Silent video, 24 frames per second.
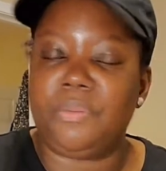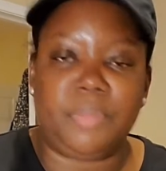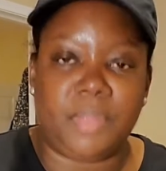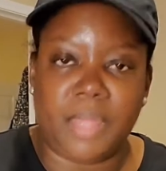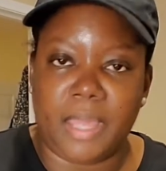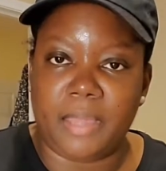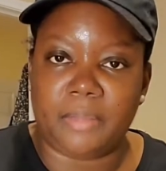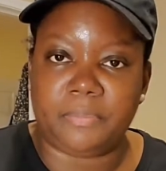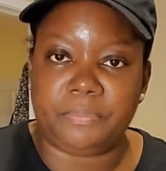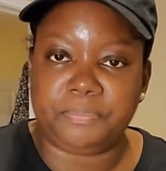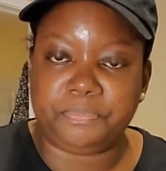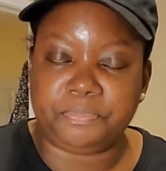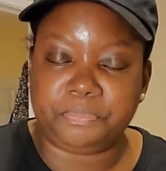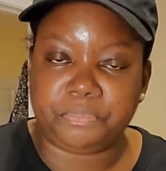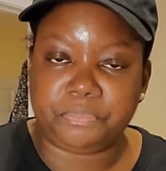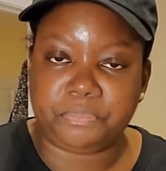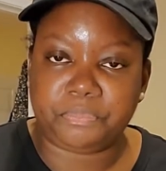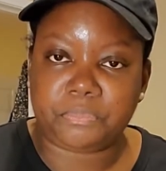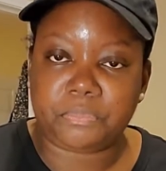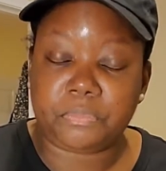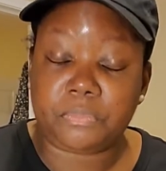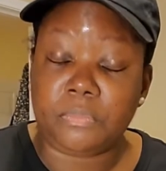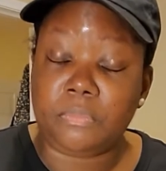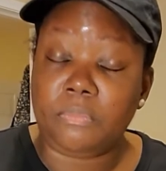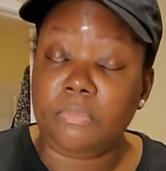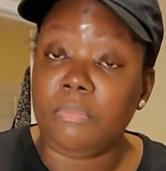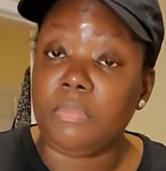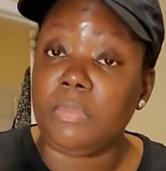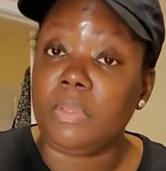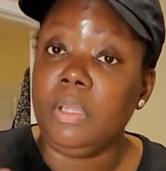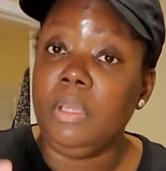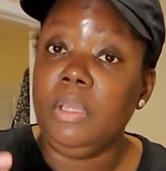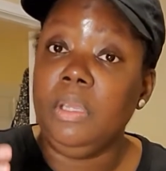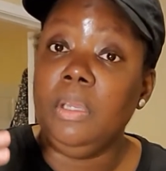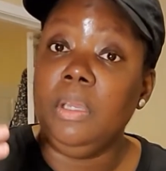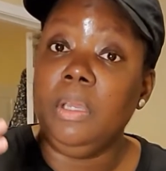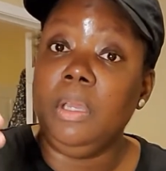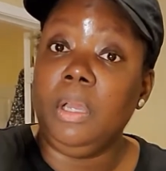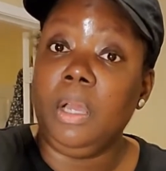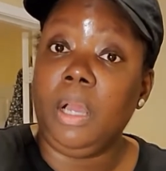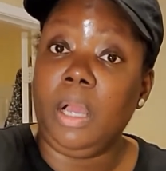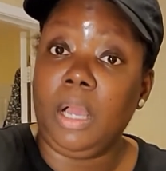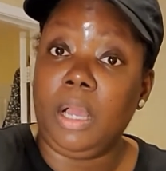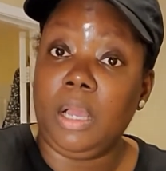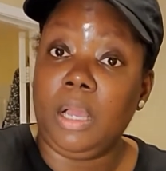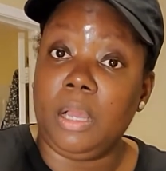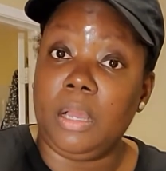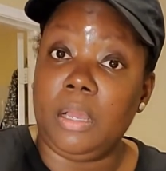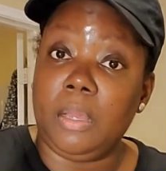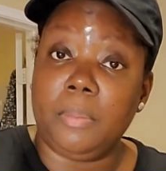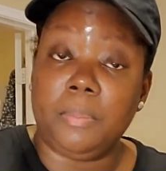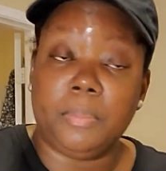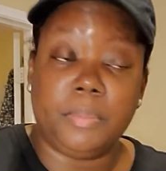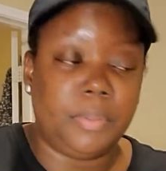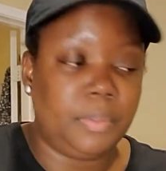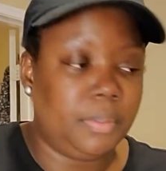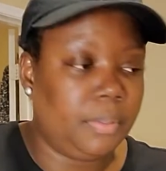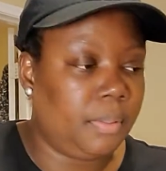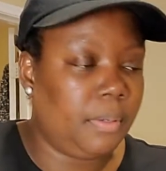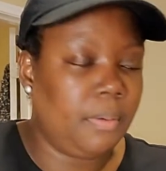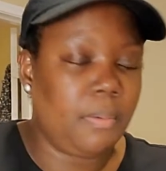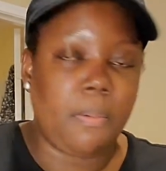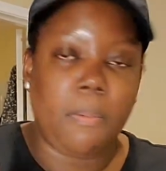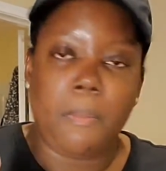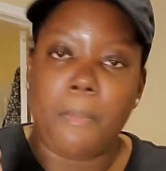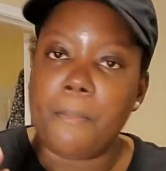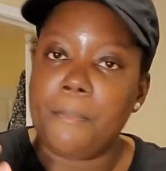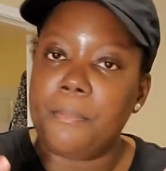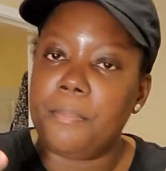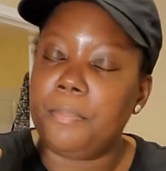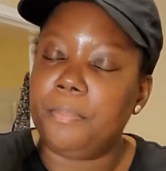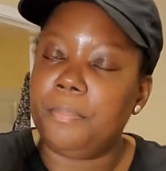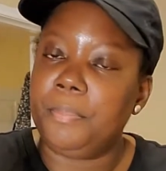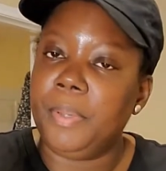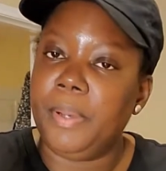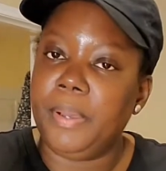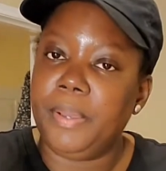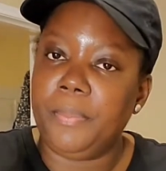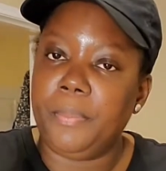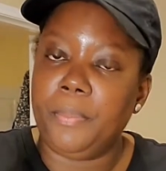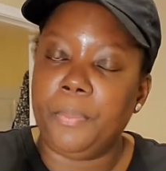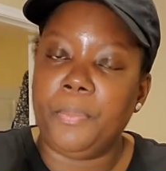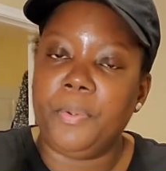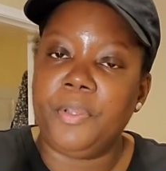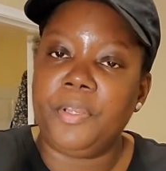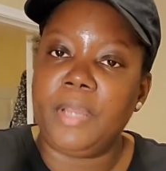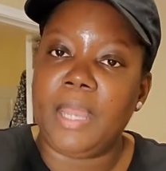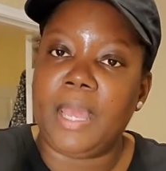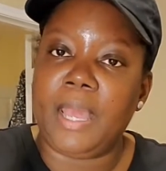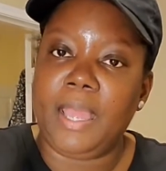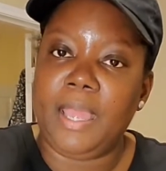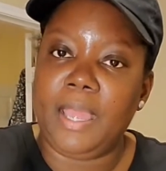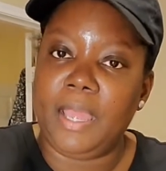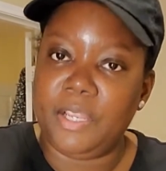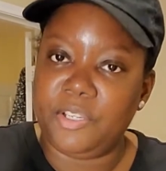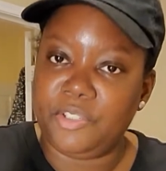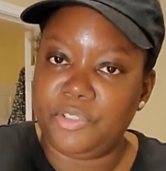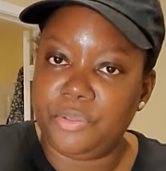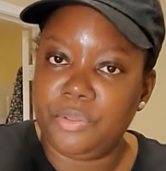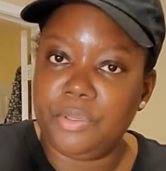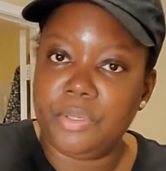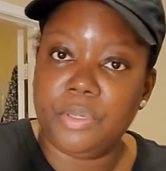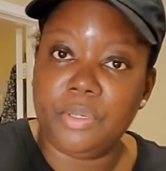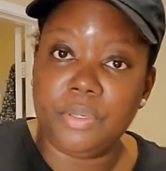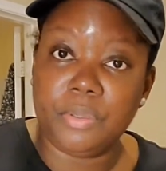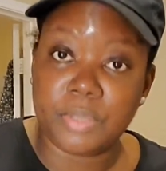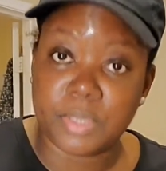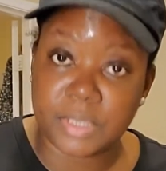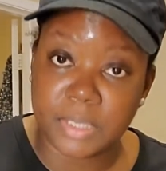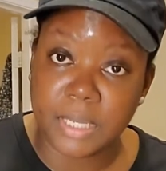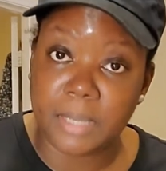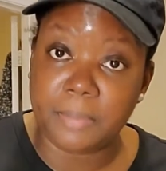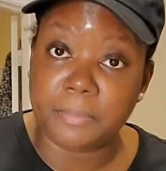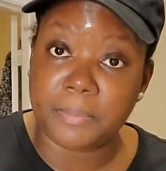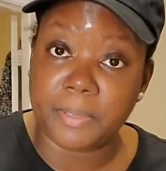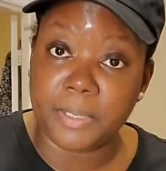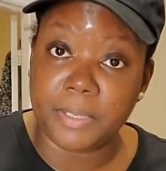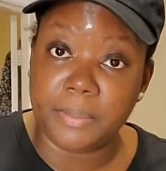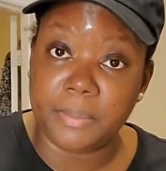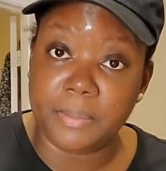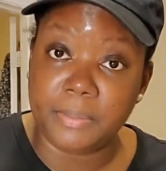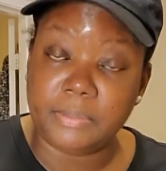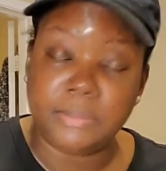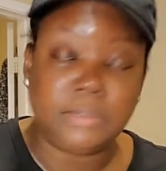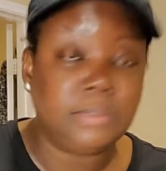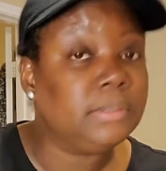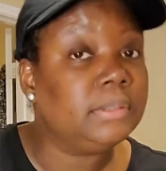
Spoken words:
that. But when I ask you to do something,